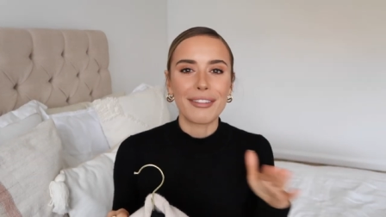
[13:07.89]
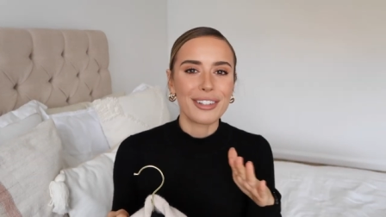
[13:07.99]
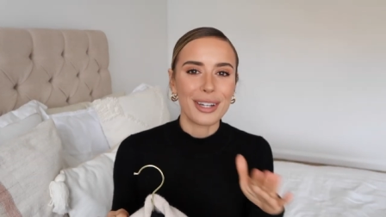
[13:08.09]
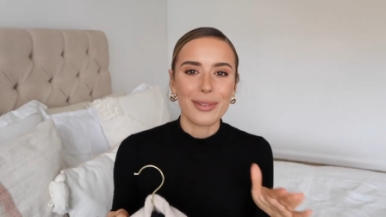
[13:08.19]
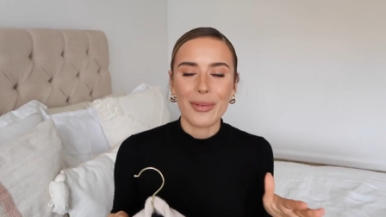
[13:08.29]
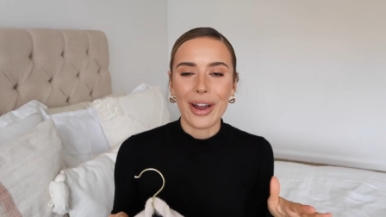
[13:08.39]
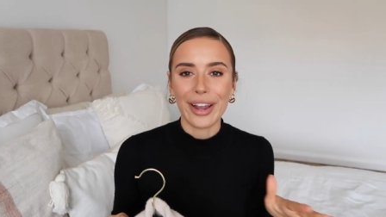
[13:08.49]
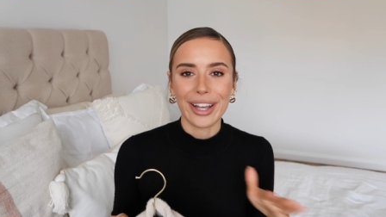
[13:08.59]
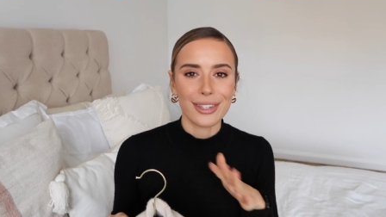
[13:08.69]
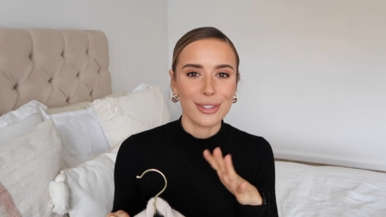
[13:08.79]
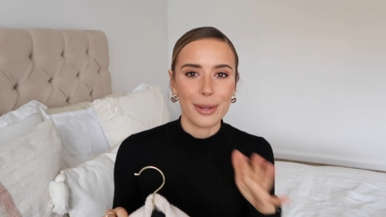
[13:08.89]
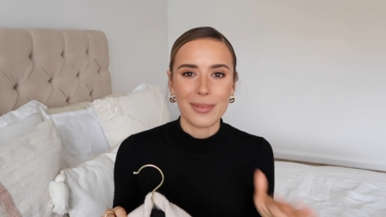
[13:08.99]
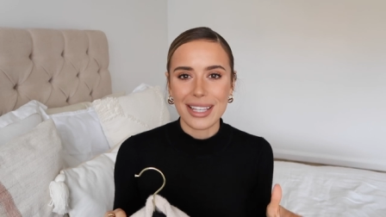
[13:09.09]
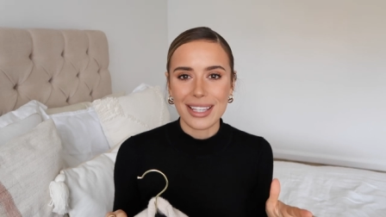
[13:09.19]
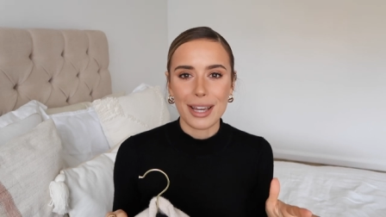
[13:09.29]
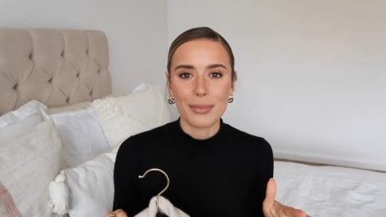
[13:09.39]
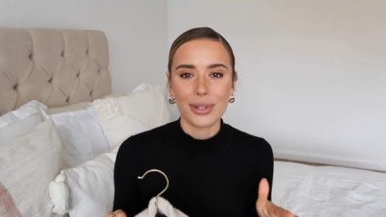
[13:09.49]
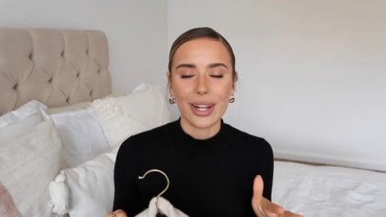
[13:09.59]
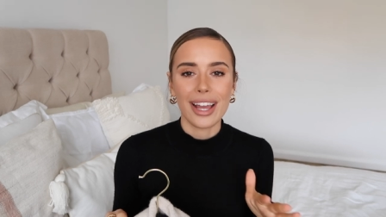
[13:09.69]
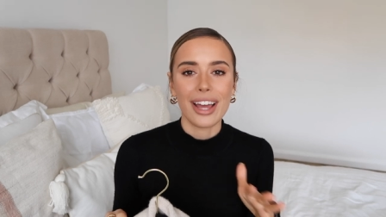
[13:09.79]
Every time I wear it, I get so many
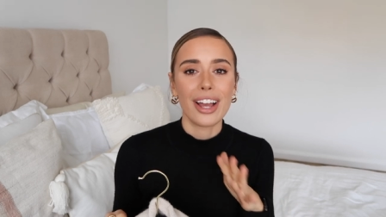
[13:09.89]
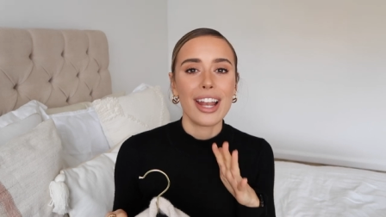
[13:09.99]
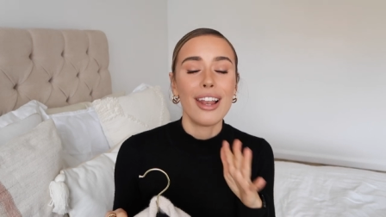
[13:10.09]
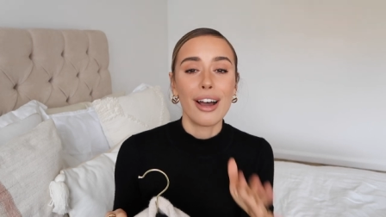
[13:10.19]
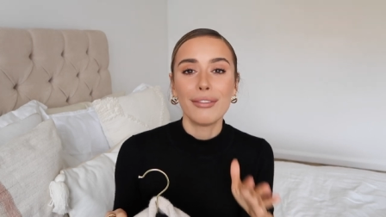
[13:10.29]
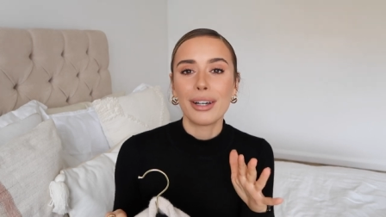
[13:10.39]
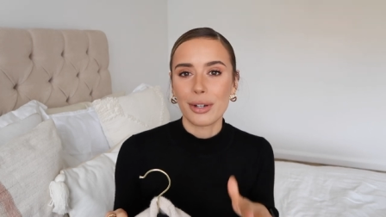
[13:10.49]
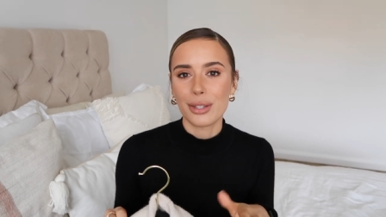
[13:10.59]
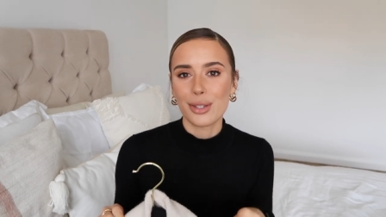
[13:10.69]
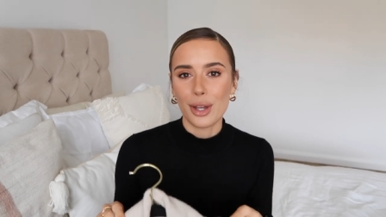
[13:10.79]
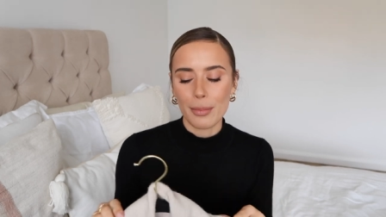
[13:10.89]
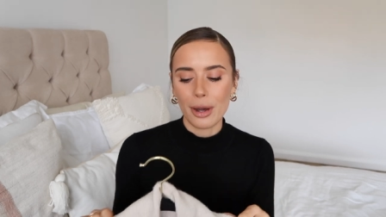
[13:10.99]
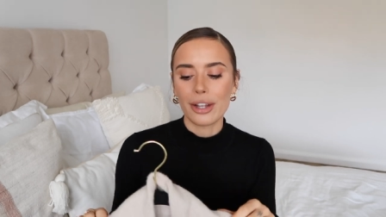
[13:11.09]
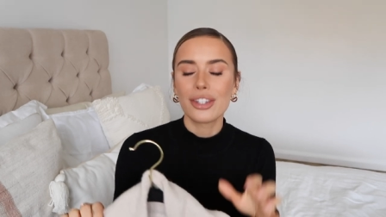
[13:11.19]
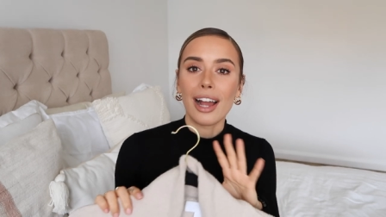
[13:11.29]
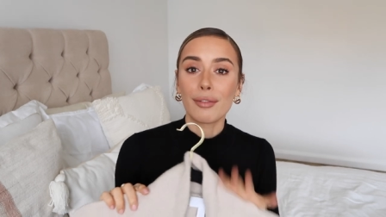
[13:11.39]
DMs on it and I love that one so much.